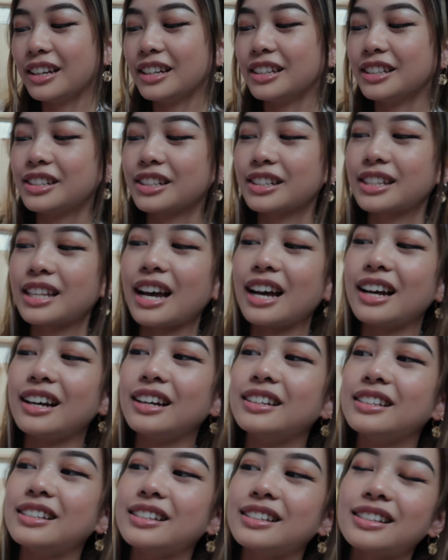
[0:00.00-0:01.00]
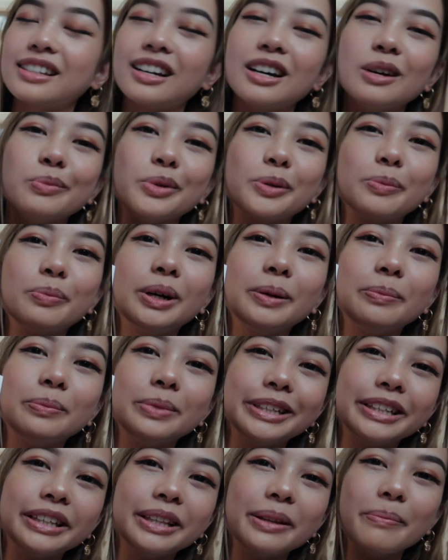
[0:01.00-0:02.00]
it just has I'm Your
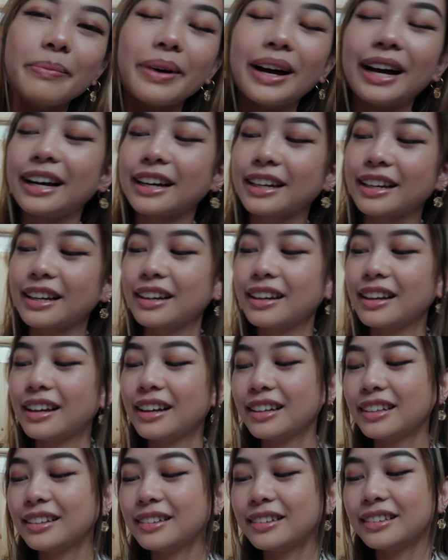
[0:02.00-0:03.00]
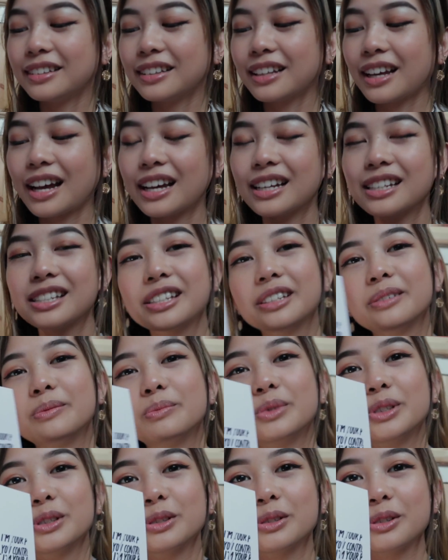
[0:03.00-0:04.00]
Puppet in the back and has
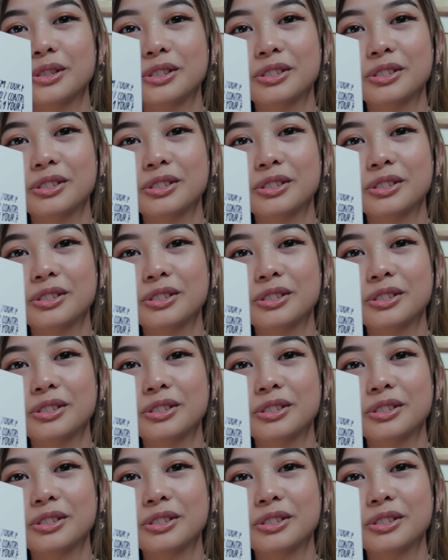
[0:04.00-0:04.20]
him on